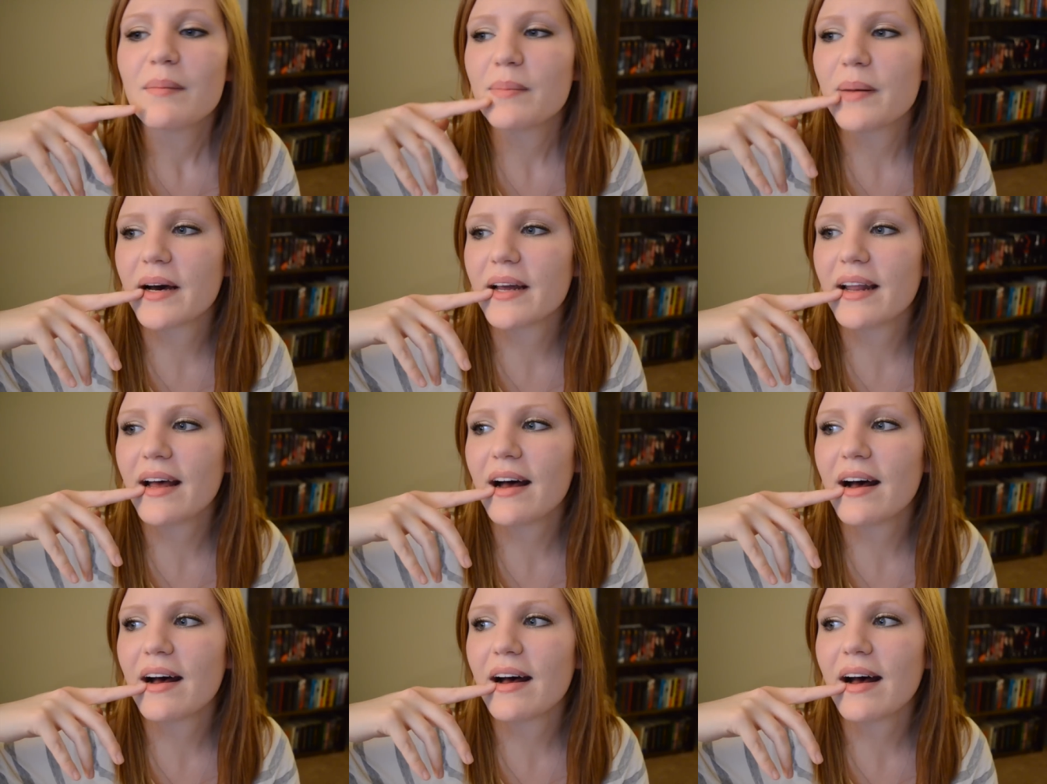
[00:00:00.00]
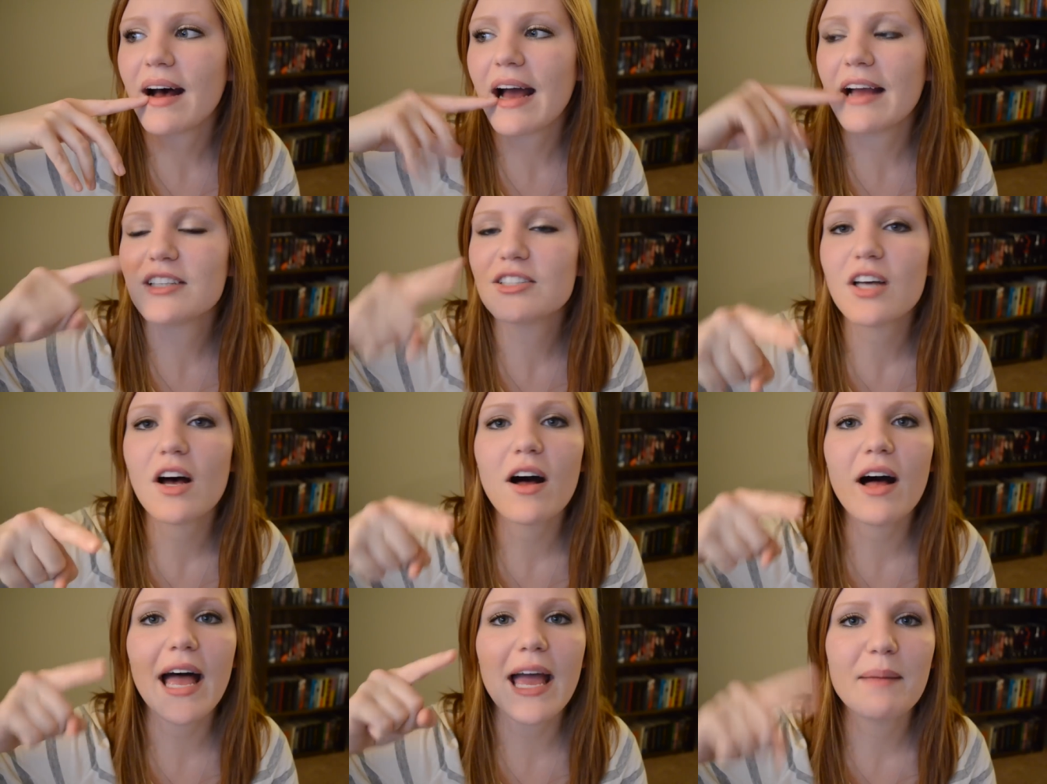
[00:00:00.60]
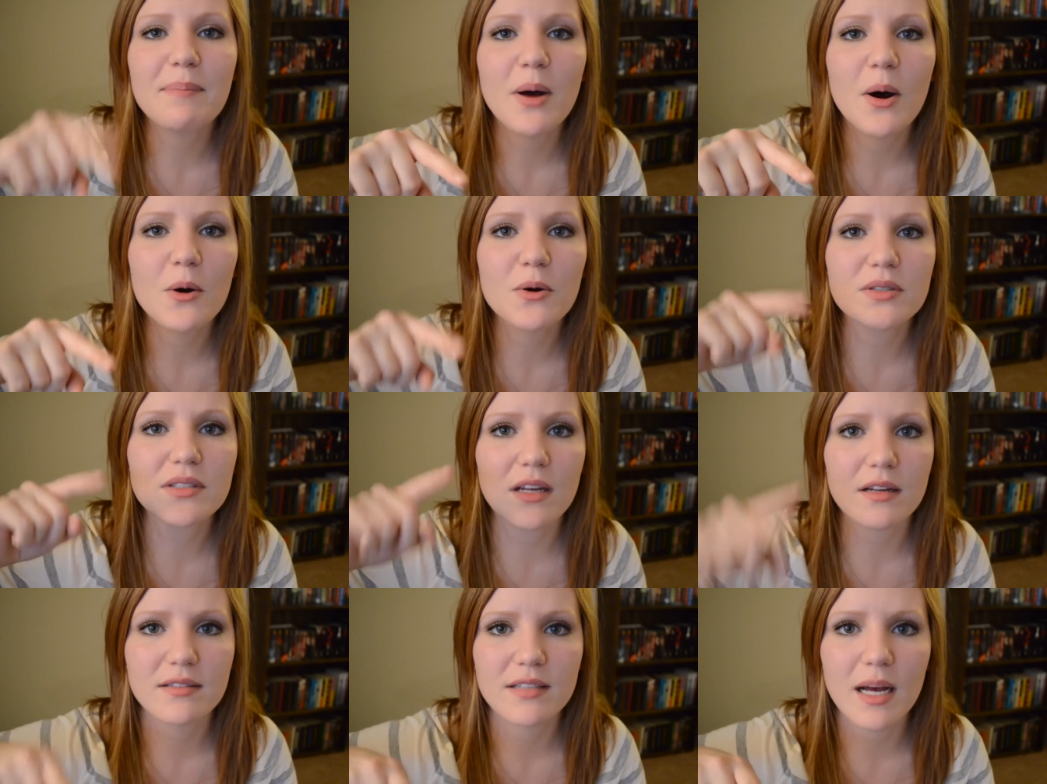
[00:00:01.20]
But I saw a
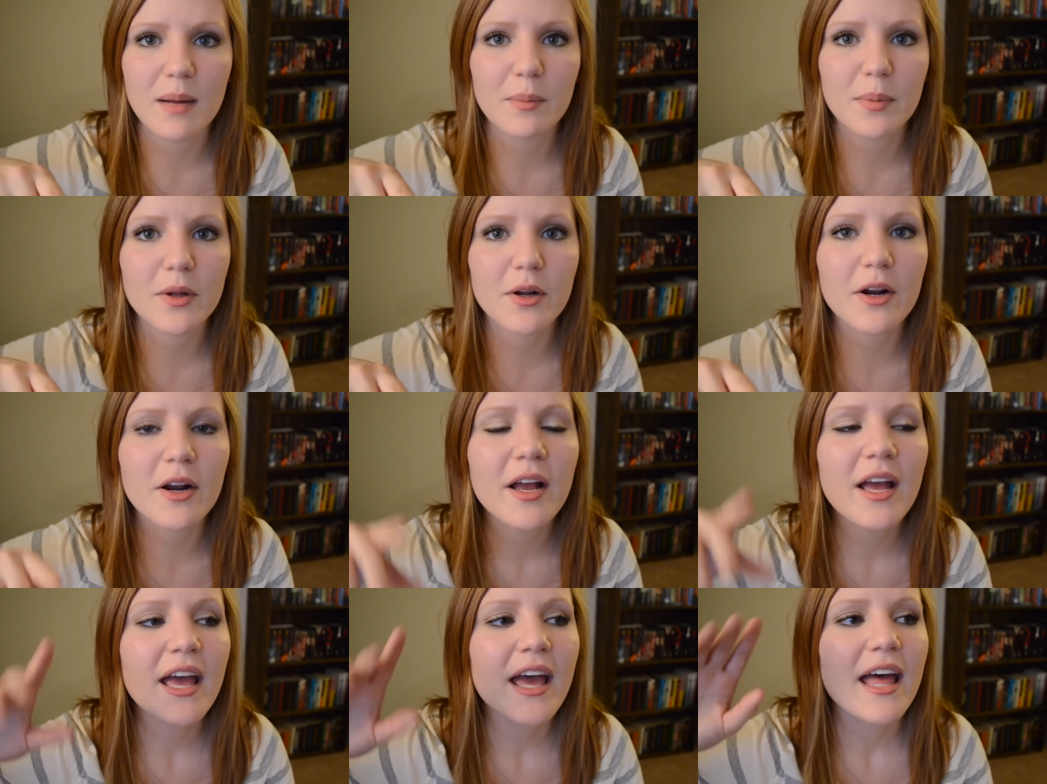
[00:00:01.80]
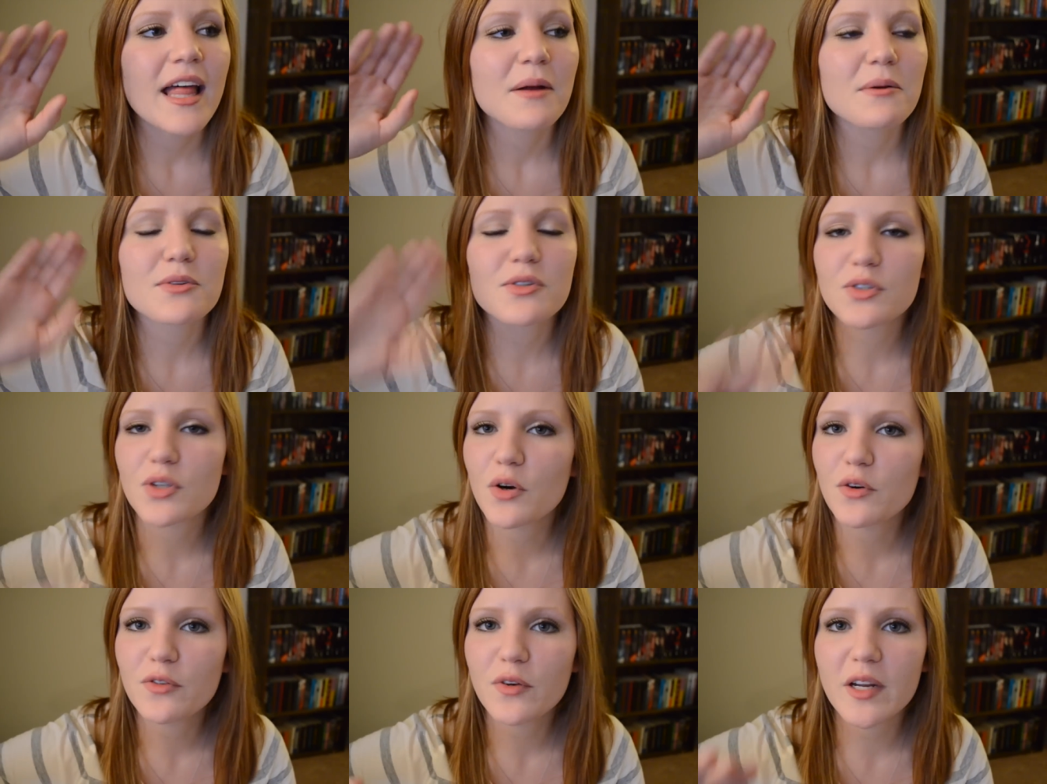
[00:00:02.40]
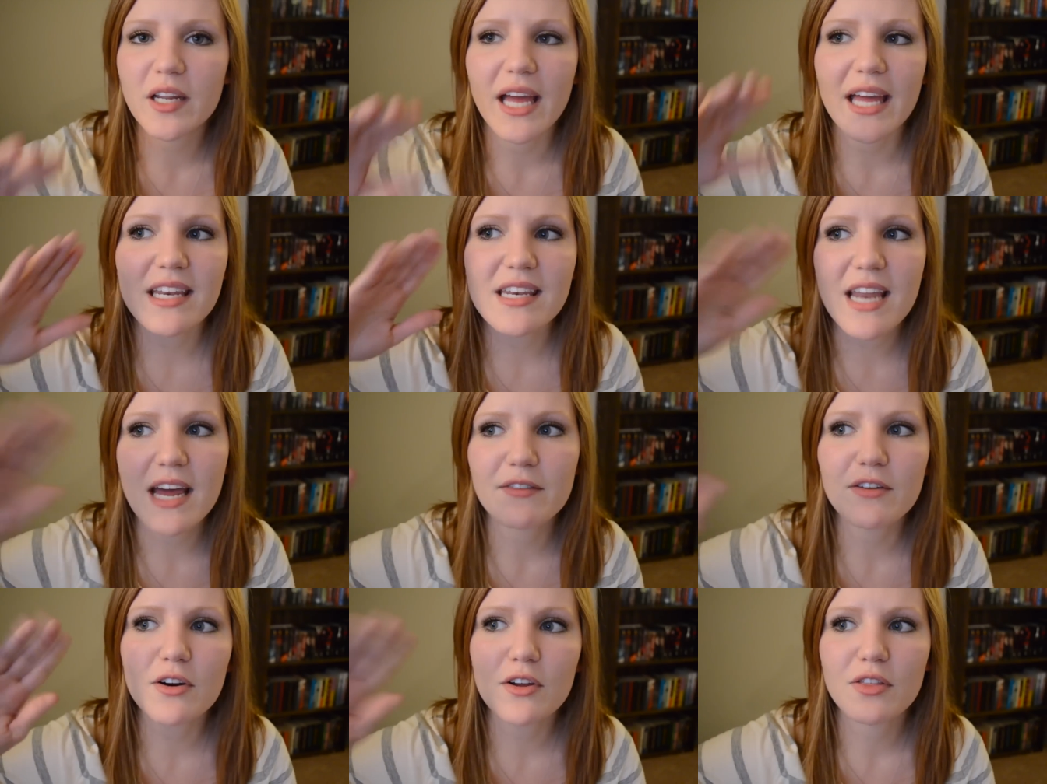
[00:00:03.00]
post on Tumblr, it was so funny, I
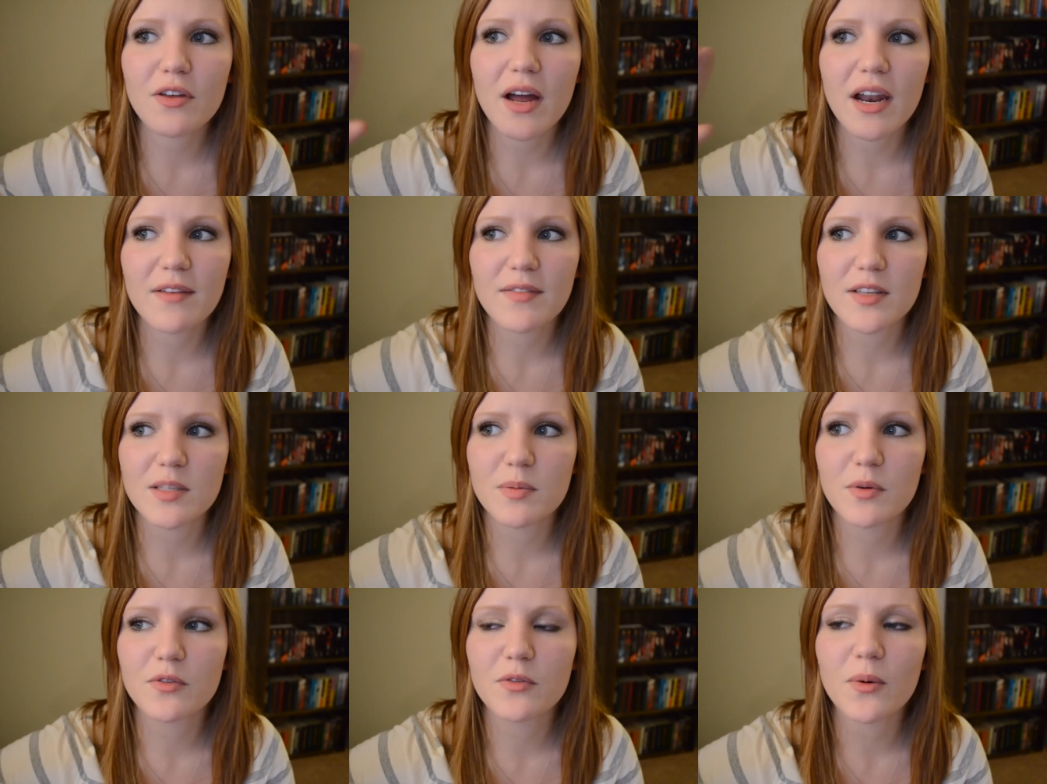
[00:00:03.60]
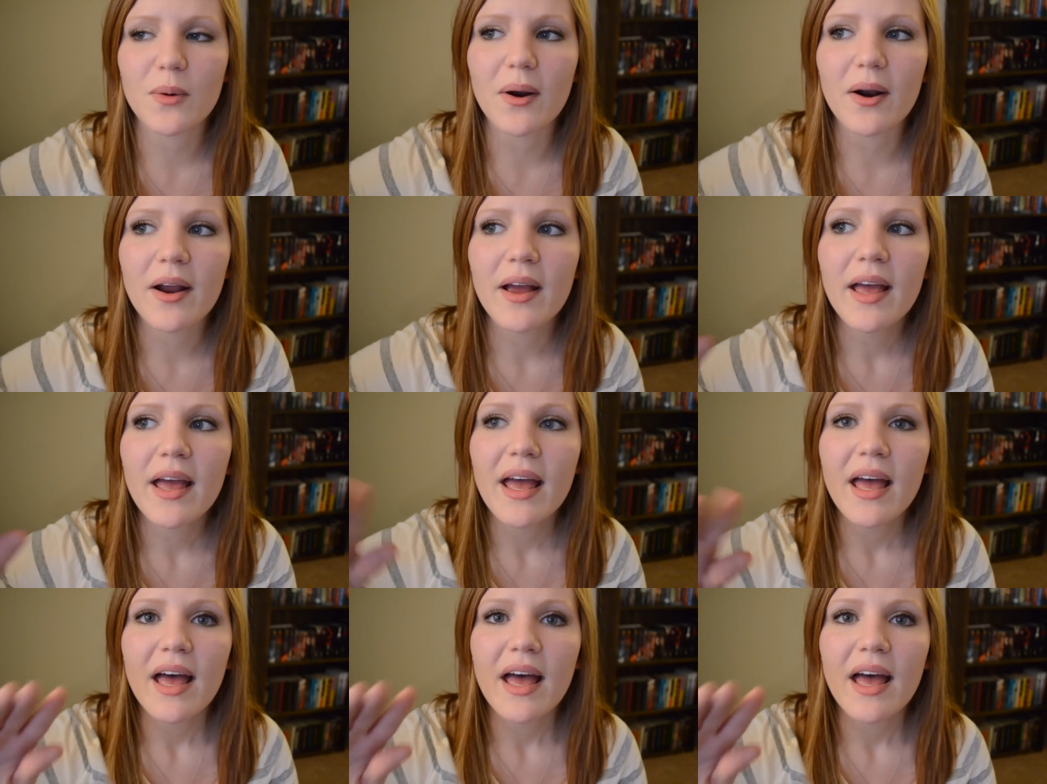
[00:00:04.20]
never thought of this before.